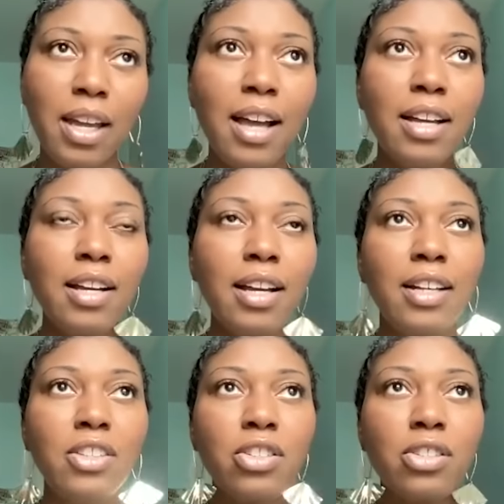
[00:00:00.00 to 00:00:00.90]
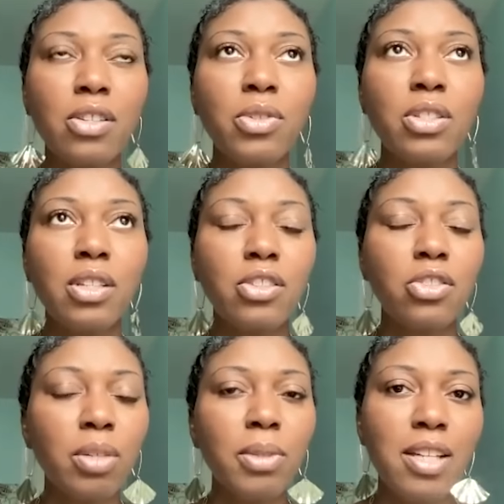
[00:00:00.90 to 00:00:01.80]
i i just it was
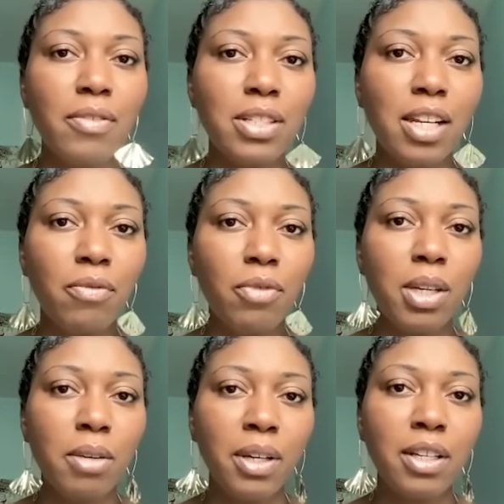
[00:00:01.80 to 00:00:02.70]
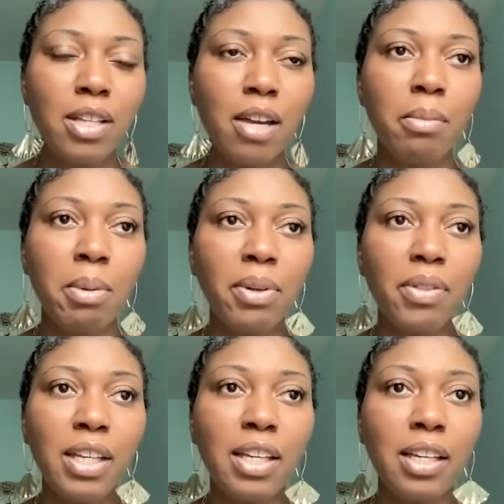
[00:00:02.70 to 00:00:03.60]
extremely devastating for me because i remember
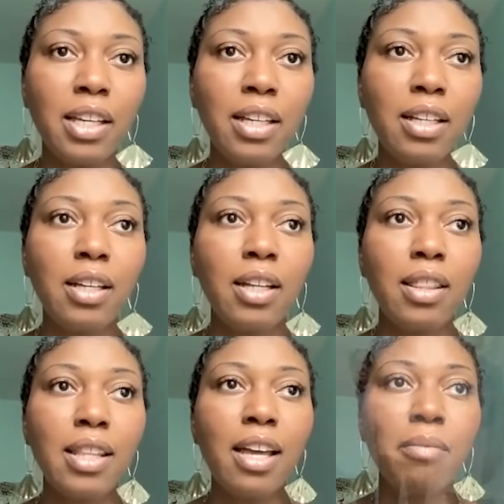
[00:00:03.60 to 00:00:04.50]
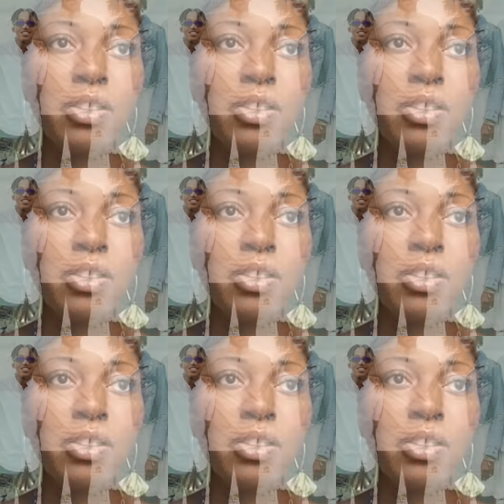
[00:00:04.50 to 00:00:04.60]
thinking that